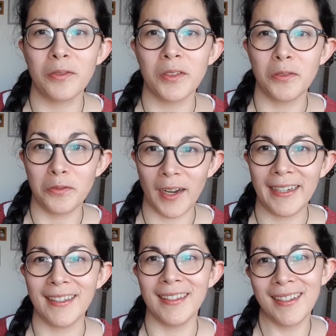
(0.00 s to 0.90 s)
to
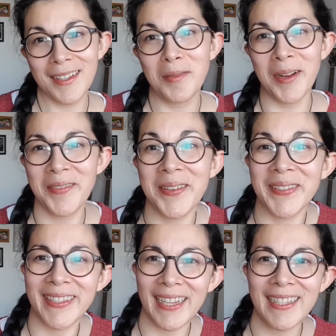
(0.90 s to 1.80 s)
find another one of
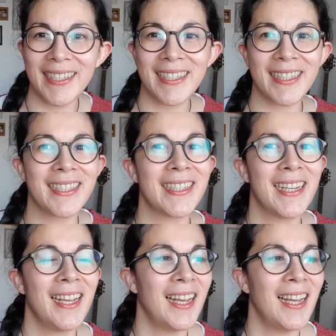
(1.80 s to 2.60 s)
those sentences.